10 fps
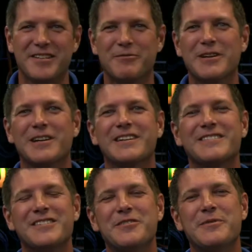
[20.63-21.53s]
We are
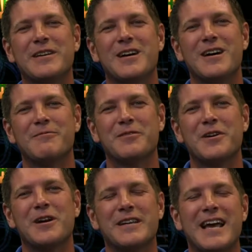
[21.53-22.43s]
continuing on with
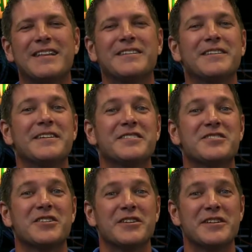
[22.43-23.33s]
our Kali Linux
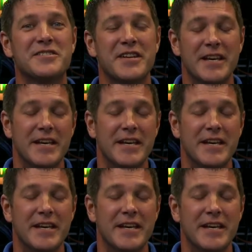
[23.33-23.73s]
series,